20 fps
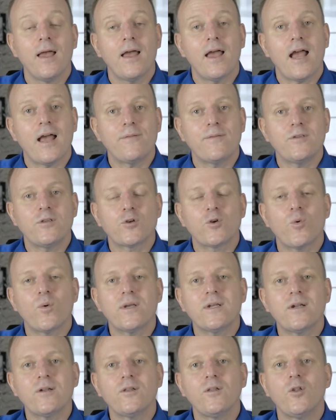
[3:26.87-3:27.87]
And then you're
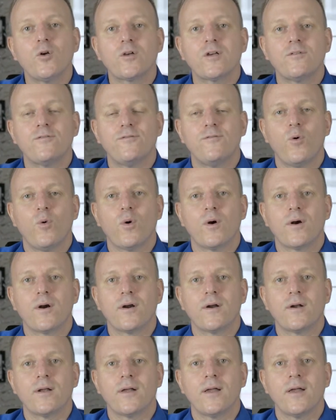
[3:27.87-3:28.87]
going to look
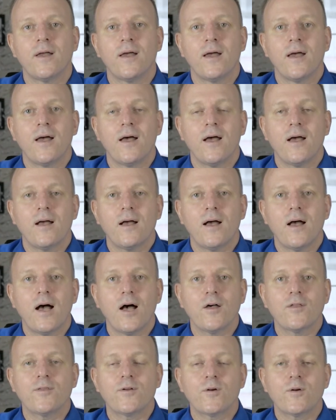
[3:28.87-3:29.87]
for
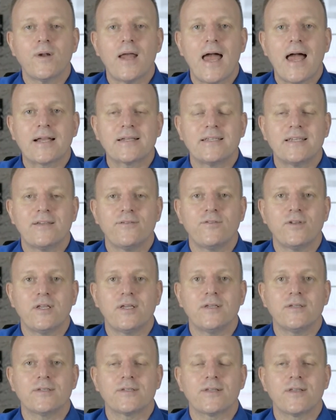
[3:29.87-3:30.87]
other
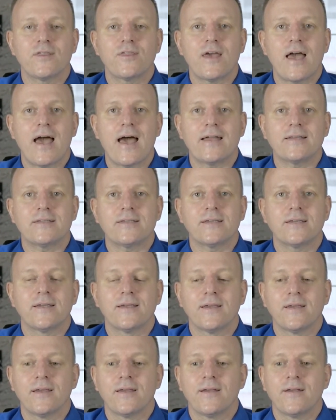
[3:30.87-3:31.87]
activities
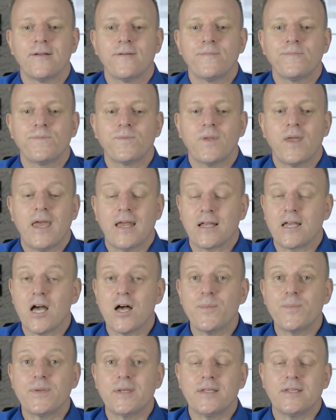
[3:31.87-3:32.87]
and
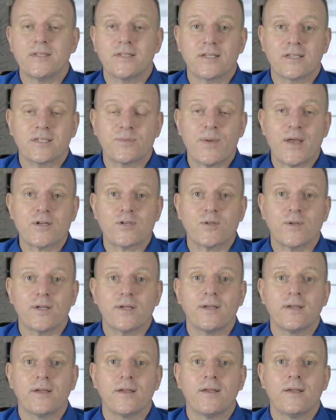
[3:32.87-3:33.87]
companies
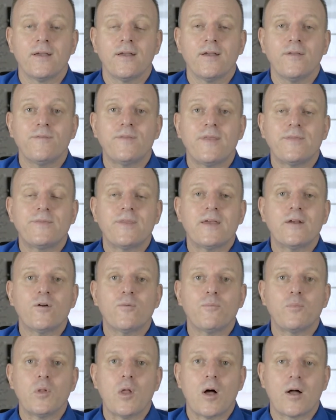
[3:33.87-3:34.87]
especially, that they're
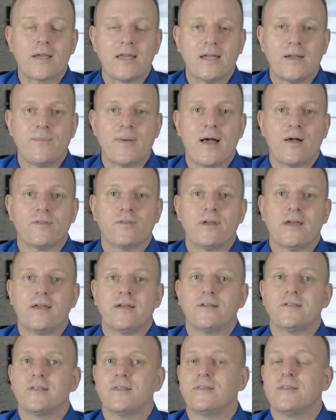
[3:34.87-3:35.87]
blogging about
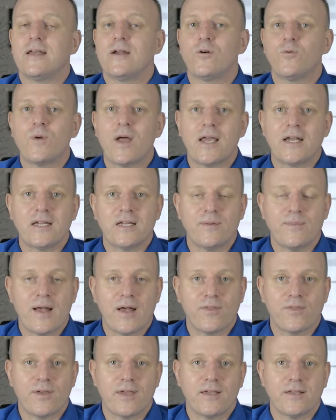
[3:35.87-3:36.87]
things and they're writing
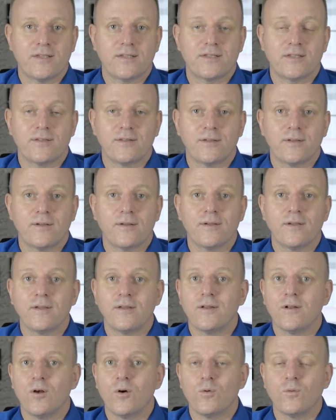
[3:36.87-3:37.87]
about things,
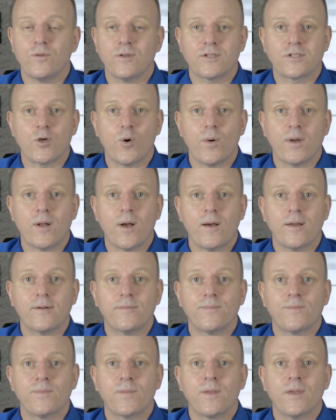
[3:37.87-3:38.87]
that's going on.
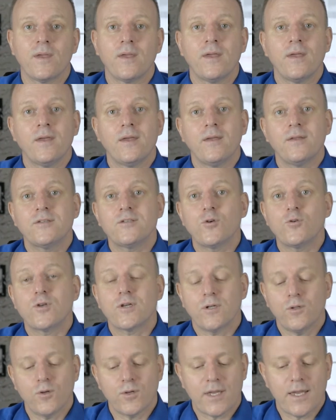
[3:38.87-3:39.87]
So you're
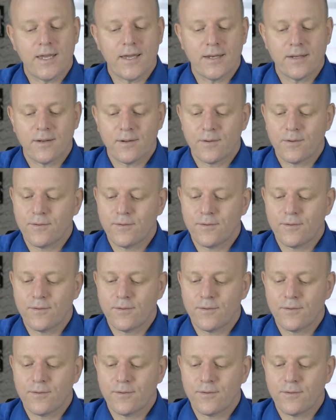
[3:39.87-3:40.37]
going to look at